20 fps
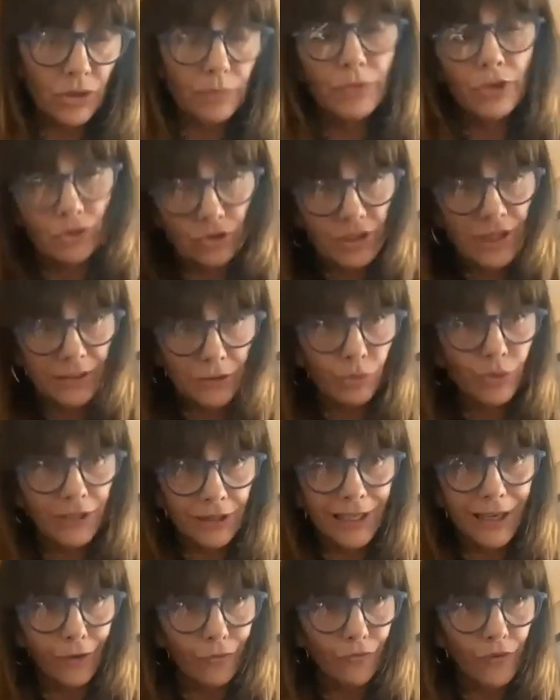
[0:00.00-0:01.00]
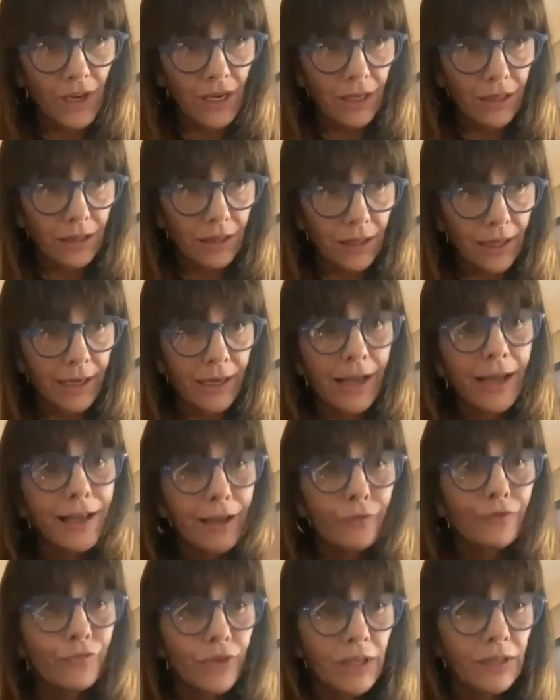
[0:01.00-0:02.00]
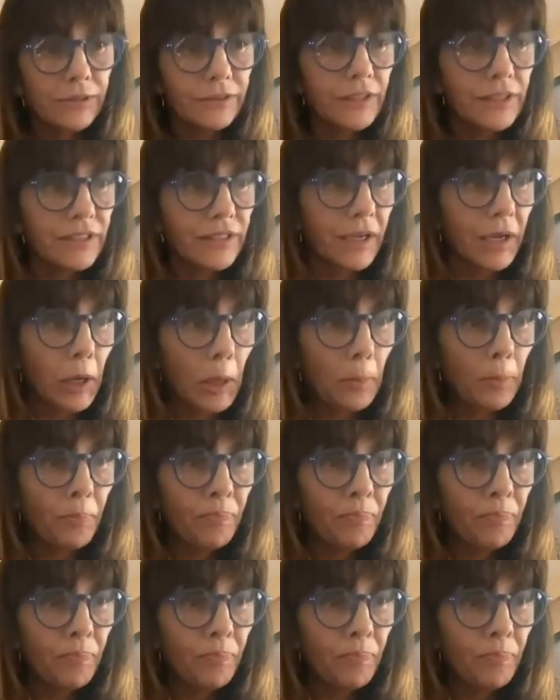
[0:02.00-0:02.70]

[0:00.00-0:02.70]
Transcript: because that's what they feel, and I am feeling the same.